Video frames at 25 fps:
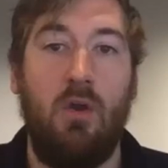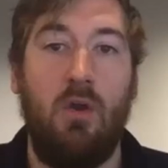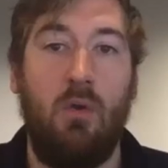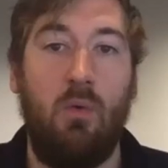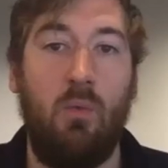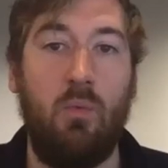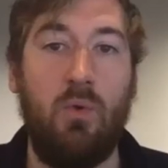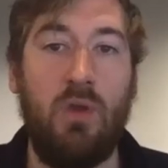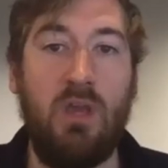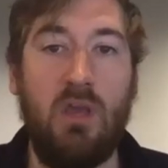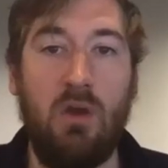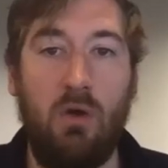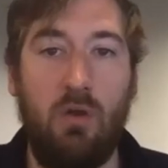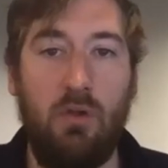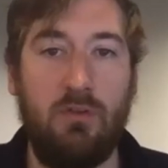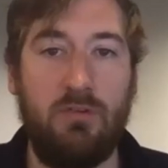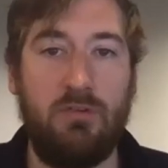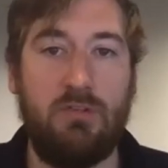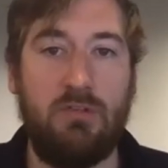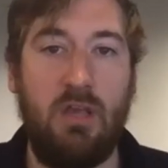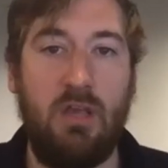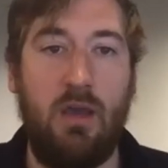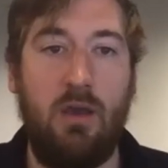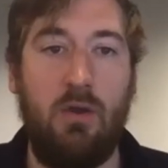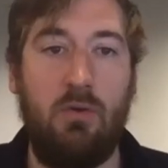We
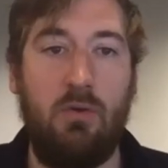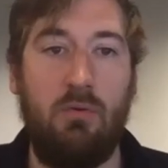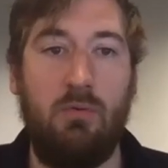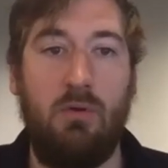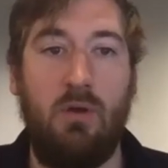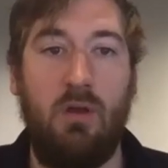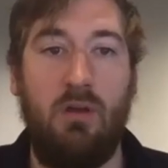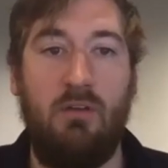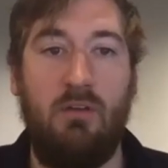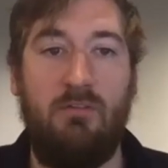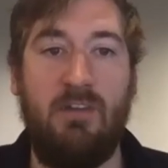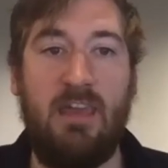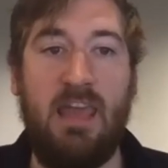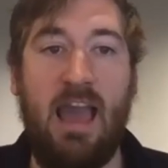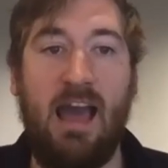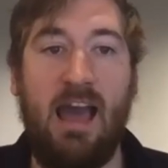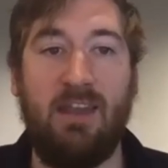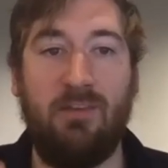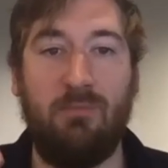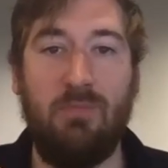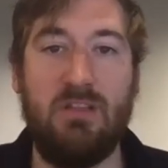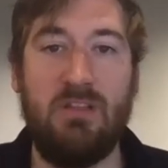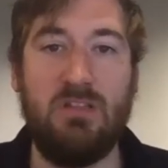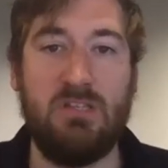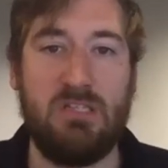also, the
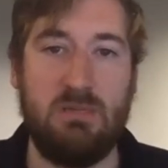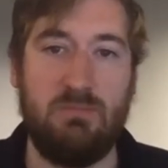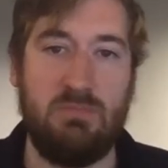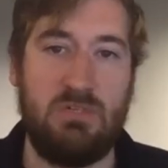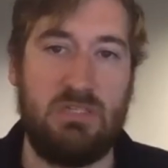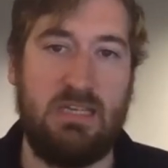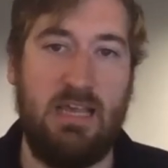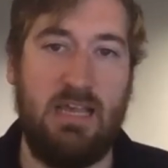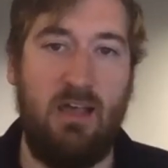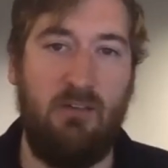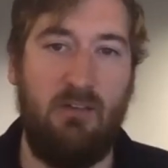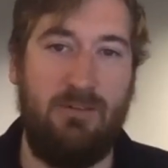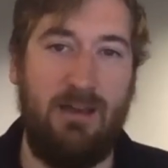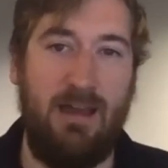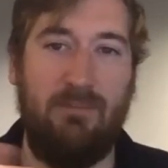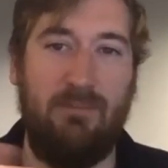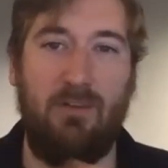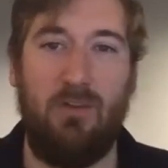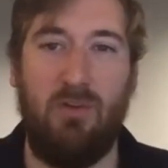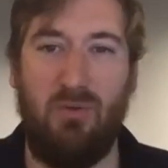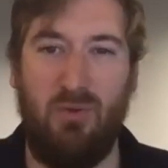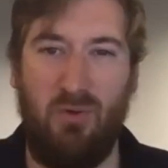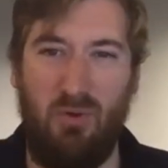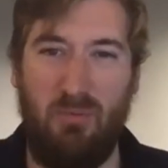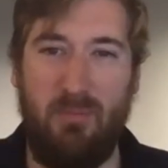admins themselves have
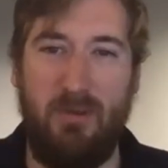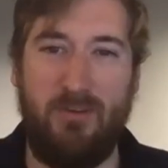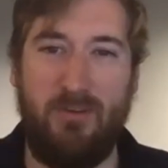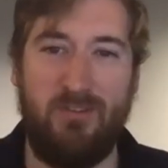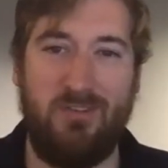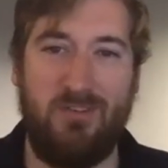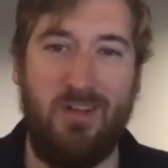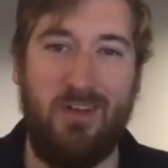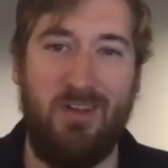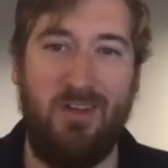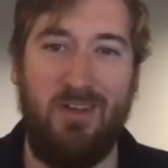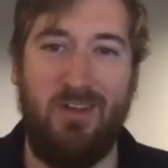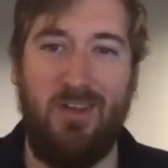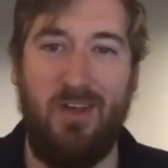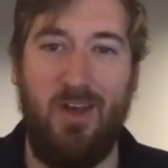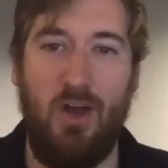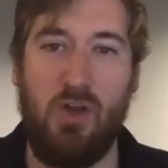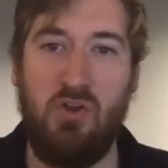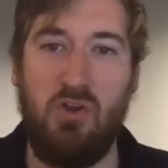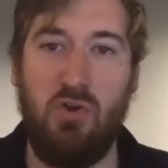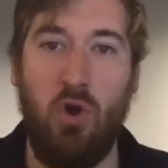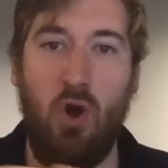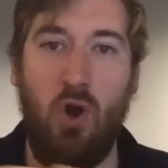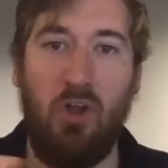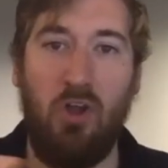almost a
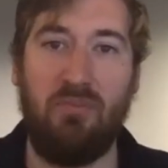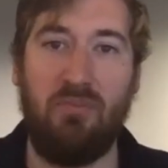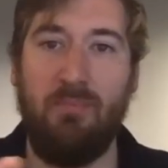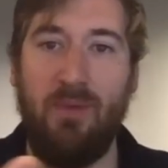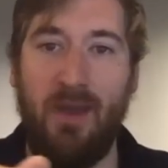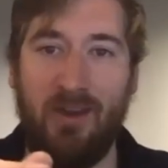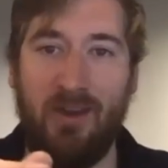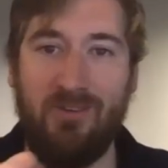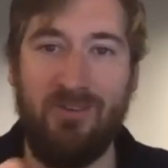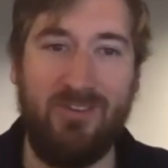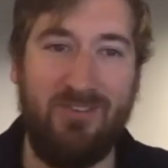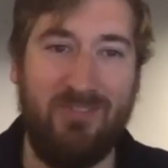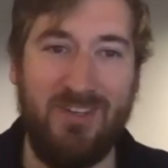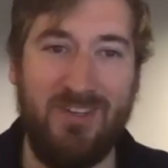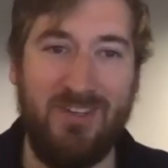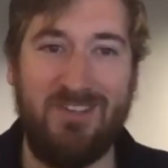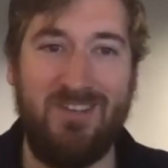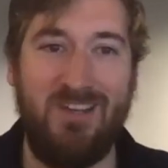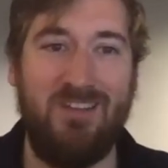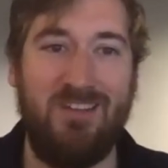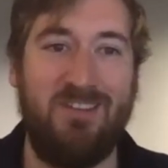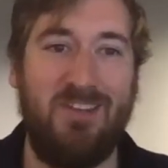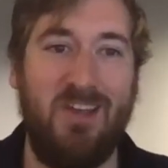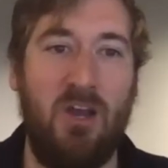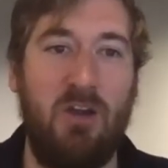God mode that
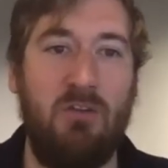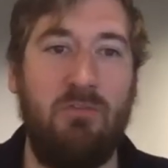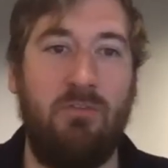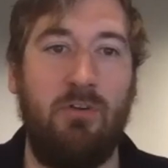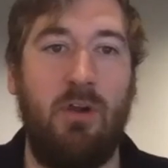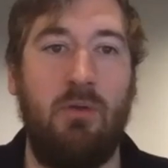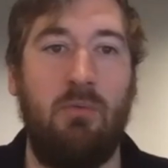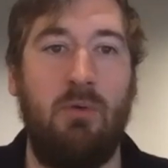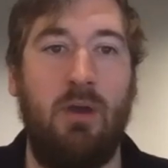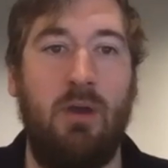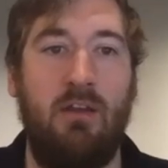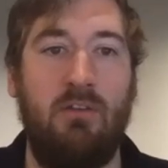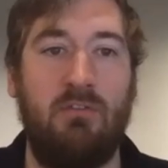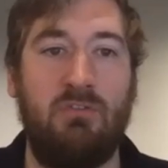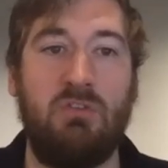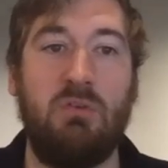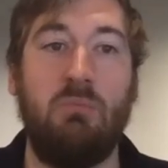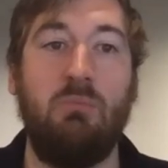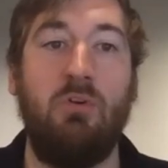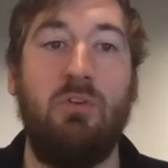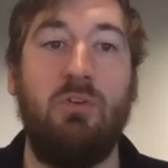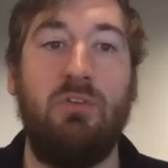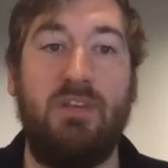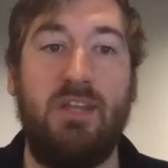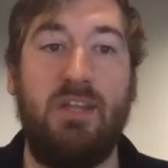sits over it, where if
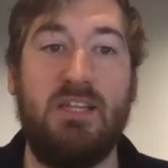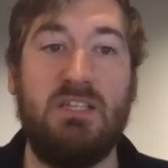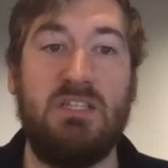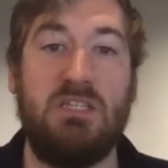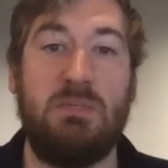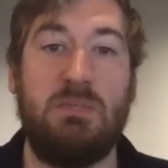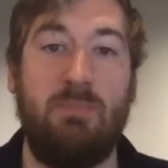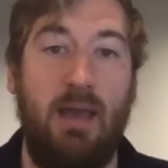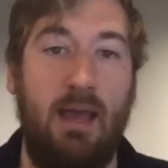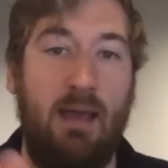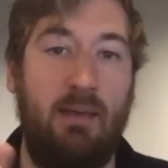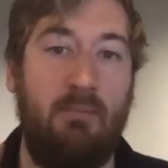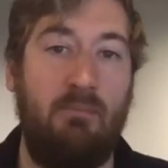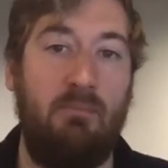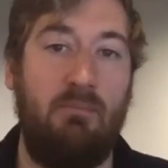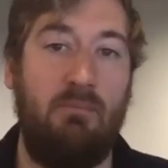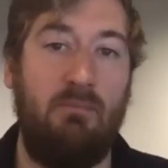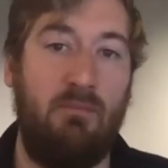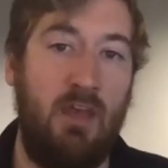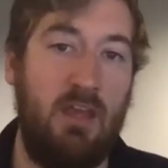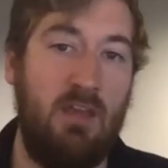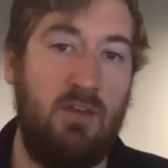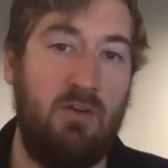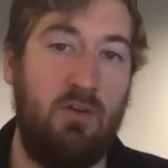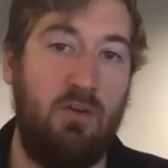someone did spam,
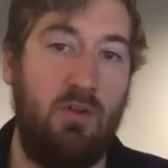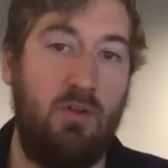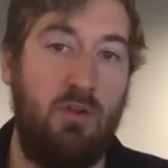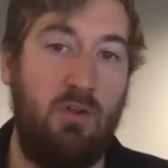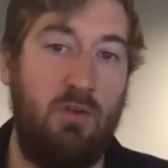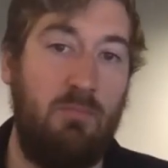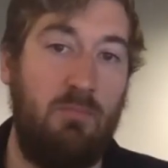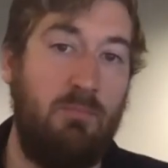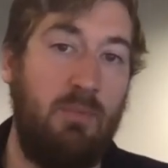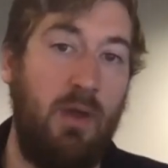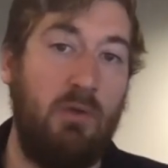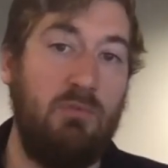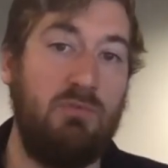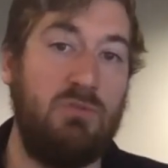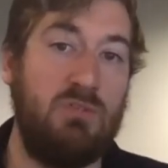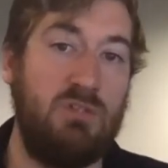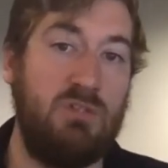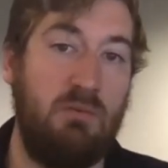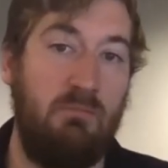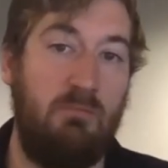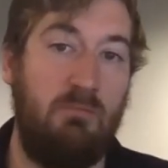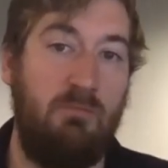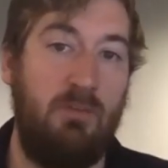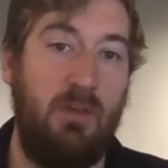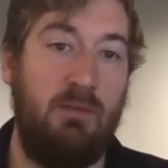they could post
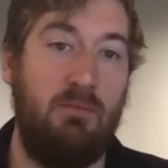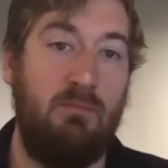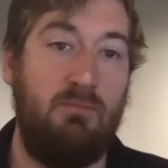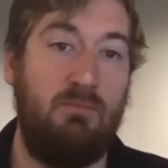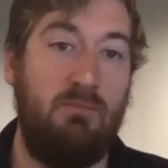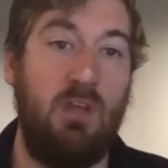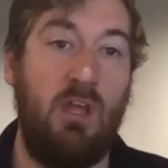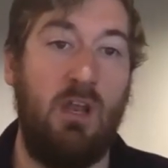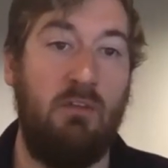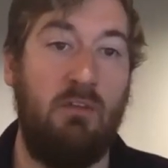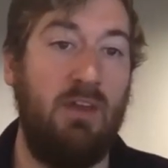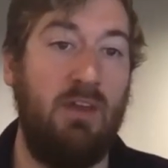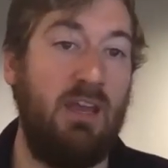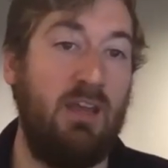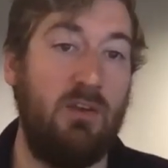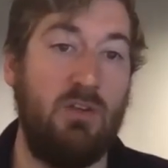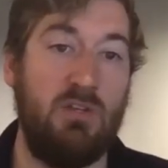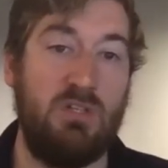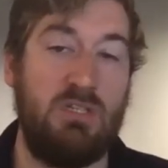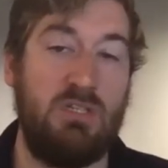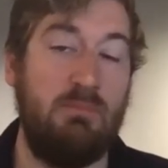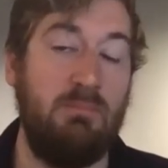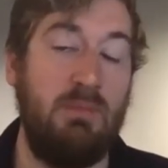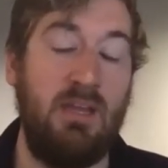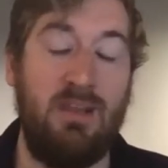something, you know, they can
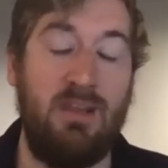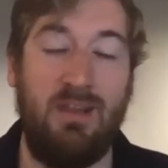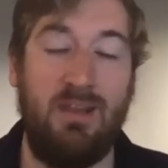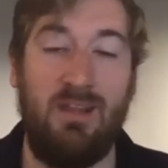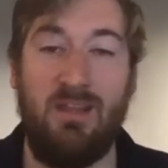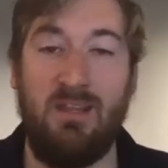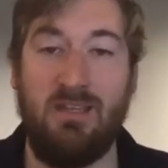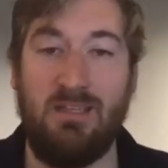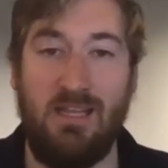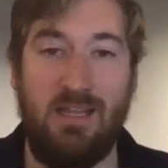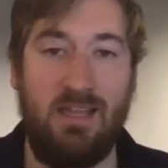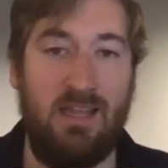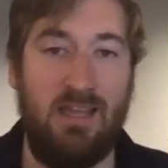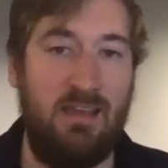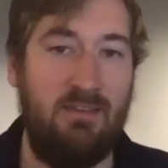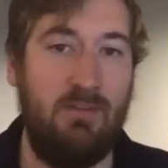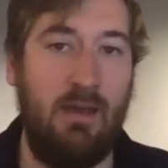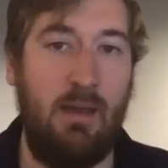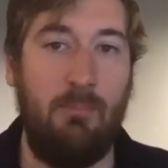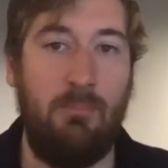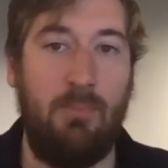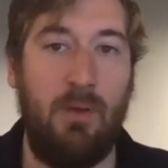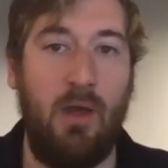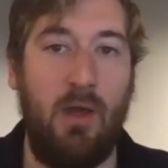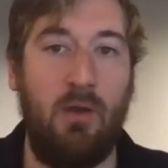just immediately delete
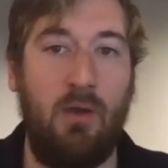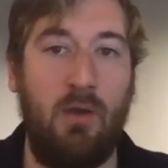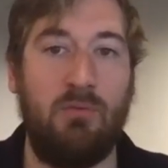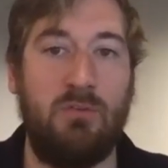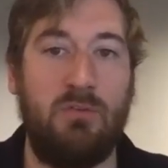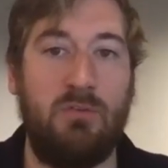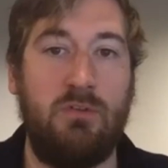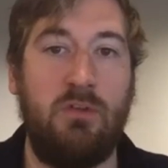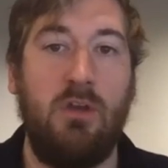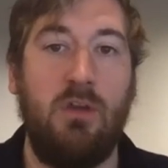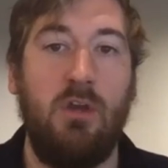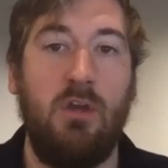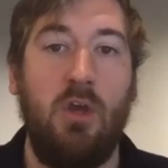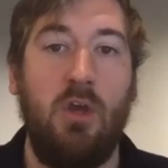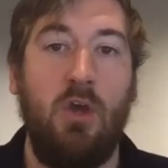that post.